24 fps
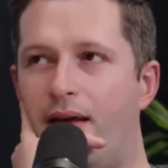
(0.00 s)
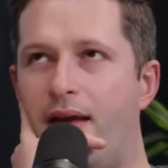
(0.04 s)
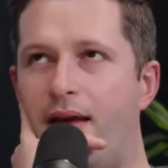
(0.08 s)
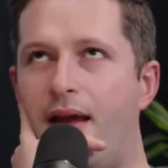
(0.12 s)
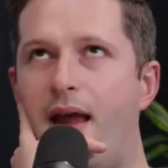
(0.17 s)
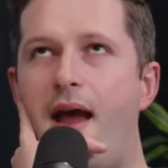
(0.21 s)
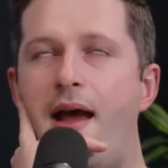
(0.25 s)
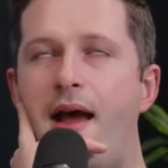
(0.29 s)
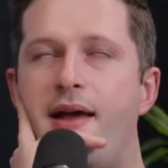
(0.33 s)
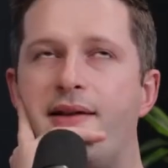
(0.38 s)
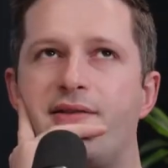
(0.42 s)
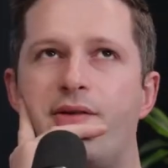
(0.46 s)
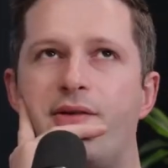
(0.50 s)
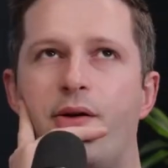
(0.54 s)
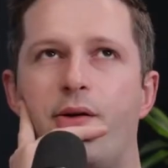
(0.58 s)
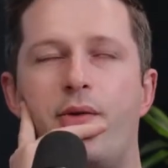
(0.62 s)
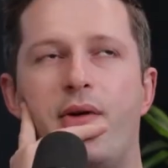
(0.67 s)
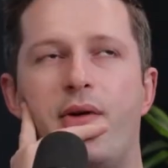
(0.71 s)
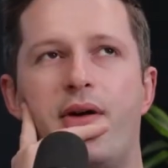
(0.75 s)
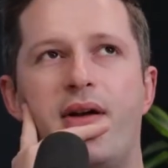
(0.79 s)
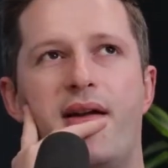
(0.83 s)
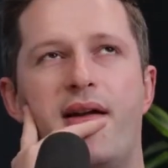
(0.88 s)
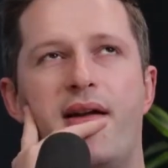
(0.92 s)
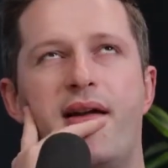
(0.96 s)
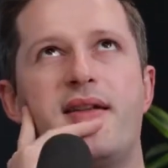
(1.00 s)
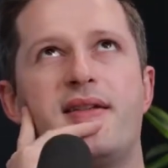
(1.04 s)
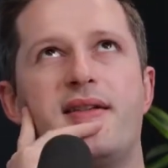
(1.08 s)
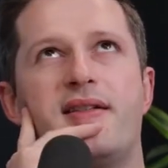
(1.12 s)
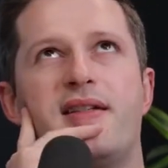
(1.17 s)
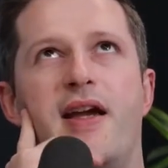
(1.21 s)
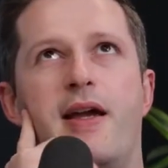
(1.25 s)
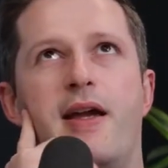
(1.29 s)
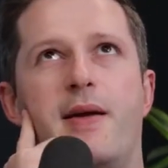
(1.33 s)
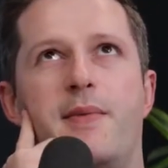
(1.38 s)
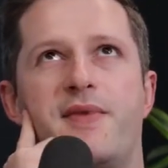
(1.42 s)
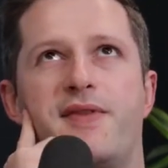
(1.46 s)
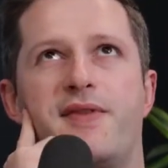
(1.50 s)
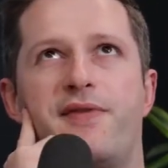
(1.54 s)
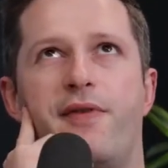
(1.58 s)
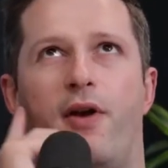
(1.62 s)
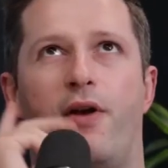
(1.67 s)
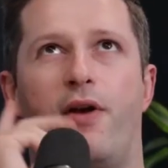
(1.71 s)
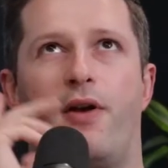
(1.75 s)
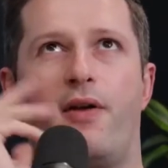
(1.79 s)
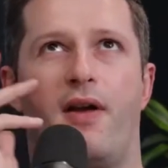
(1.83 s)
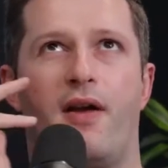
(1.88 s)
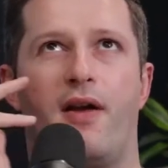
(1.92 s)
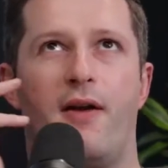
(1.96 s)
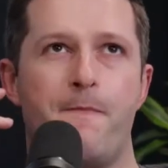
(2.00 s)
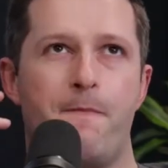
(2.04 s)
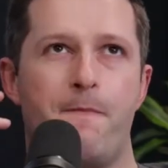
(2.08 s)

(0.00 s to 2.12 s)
Yeah, so in Teams Phone,